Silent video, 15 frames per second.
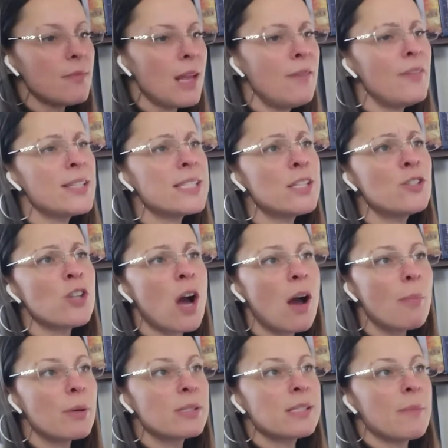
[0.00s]
it's a
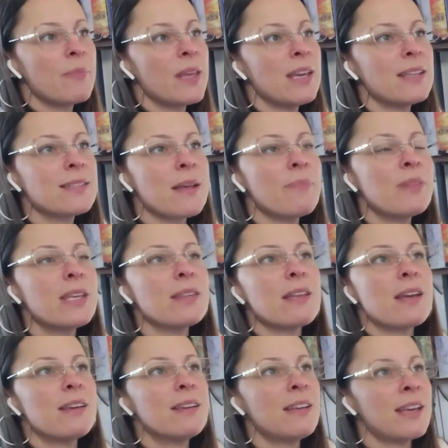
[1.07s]
job or something, it's something
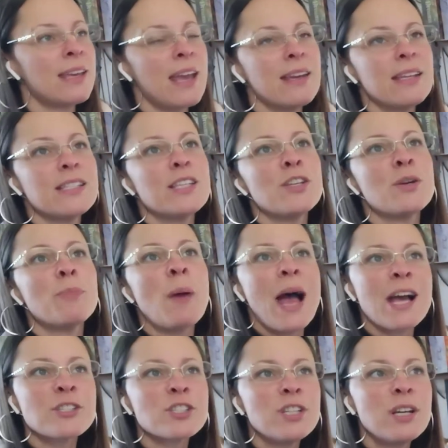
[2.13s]
that again you're
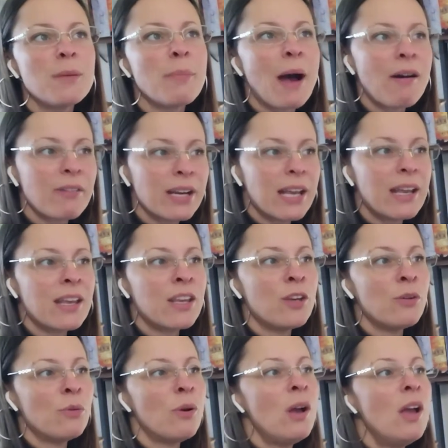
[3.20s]
passionate about it.
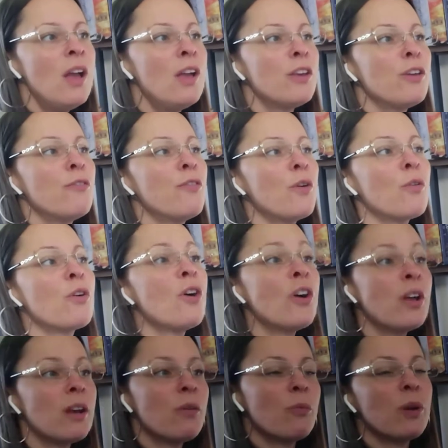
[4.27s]
You feel
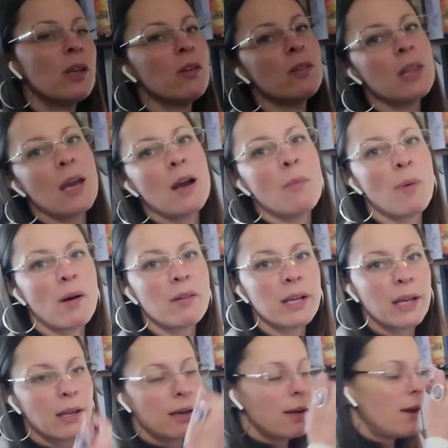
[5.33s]
good when you think about it.